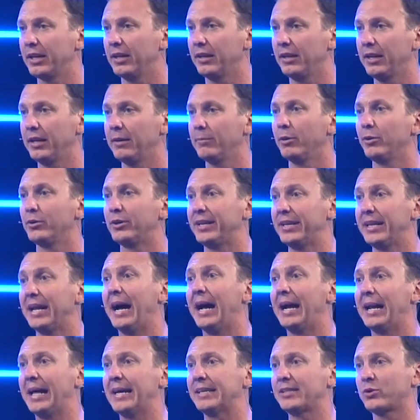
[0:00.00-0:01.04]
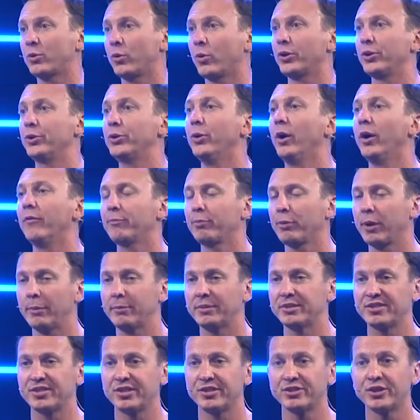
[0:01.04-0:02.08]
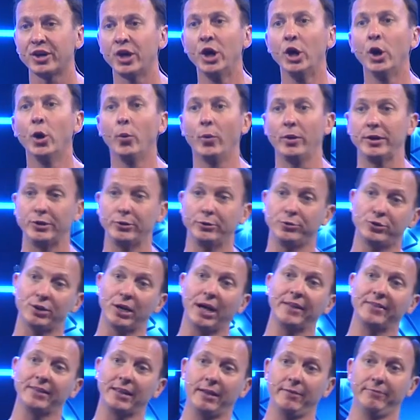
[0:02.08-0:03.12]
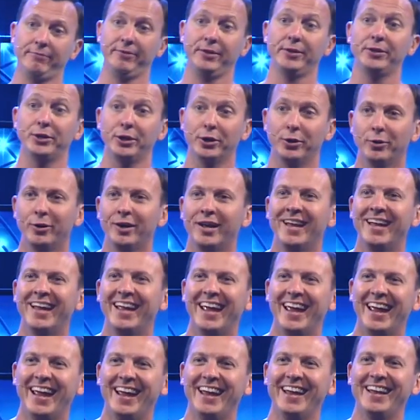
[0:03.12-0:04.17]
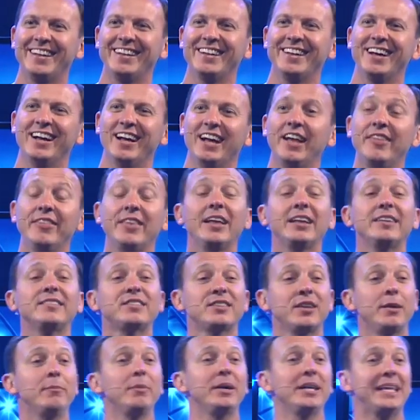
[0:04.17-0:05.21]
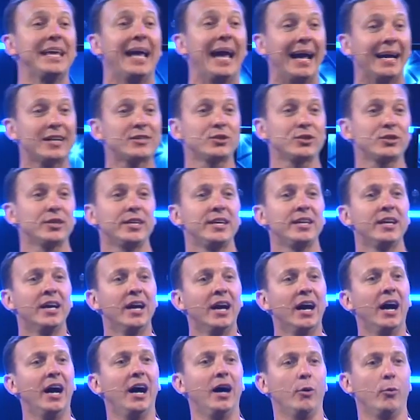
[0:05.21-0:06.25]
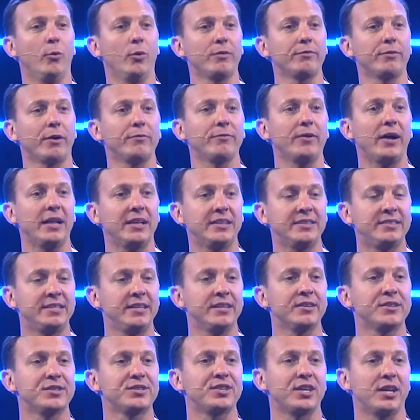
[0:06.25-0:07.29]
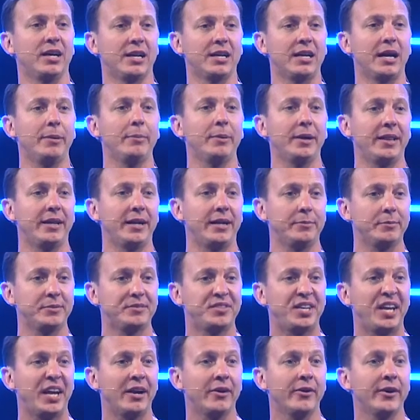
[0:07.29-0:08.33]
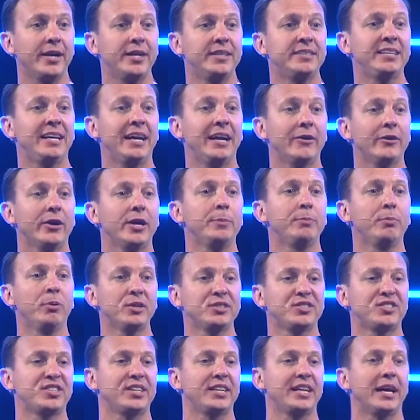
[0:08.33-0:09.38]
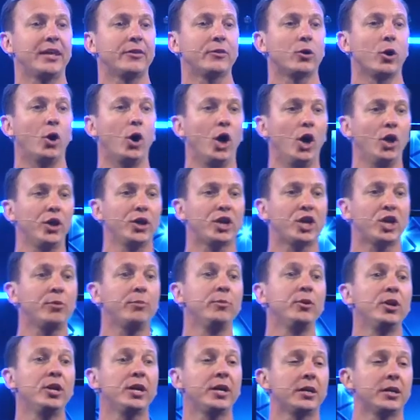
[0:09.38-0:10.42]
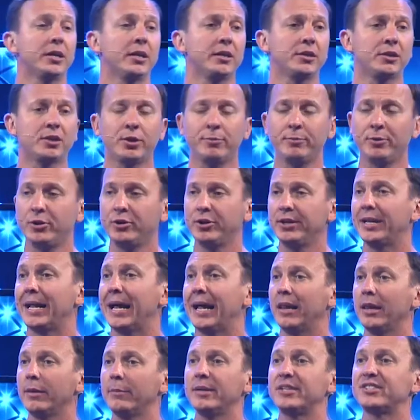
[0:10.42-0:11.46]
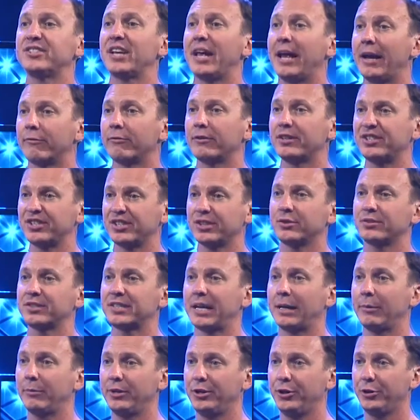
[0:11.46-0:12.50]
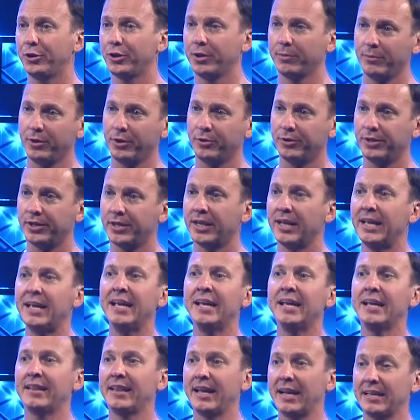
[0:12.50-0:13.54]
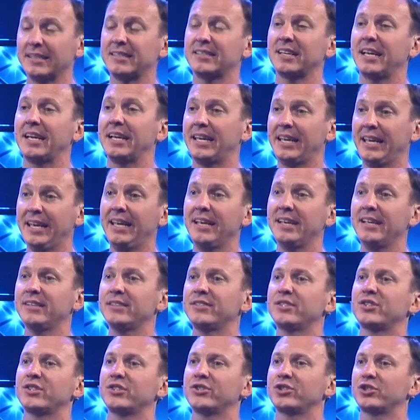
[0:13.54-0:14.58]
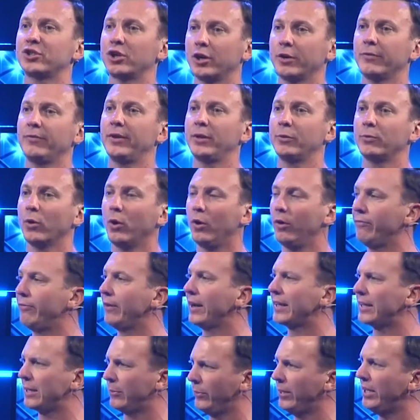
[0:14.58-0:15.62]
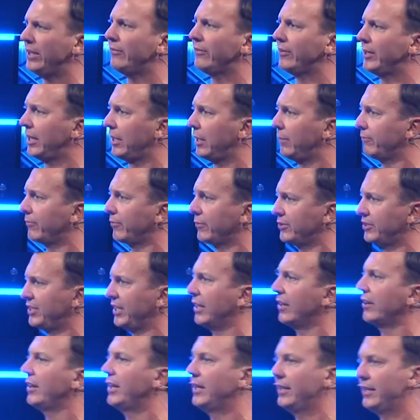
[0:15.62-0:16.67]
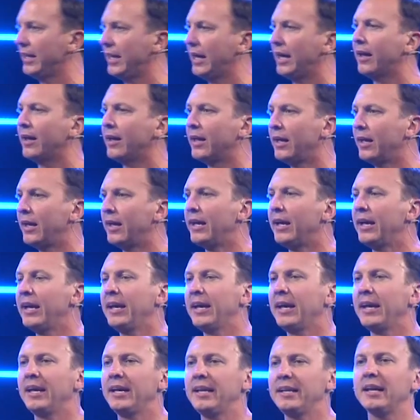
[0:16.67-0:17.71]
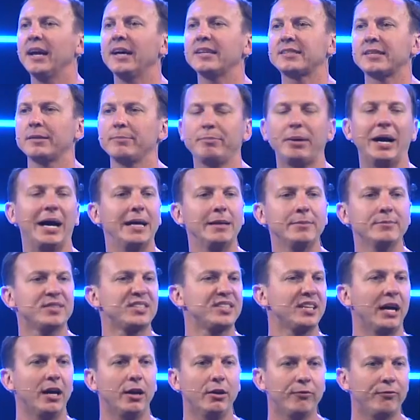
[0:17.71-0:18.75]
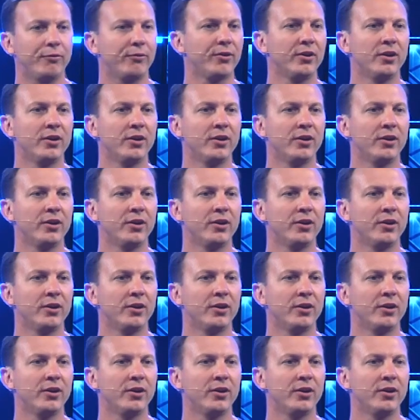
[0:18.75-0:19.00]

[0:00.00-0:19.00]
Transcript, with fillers: at Lambeau, did not escort you off premises when you shot that video. And, uh, and then somebody actually, uh, one of our volunteers, a guy by the name of Terry, Terry puts together all the communion, communion elements every single time we do communion. That is like his serving role. In fact, can we give it up for Terry? Yeah. He does it by himself.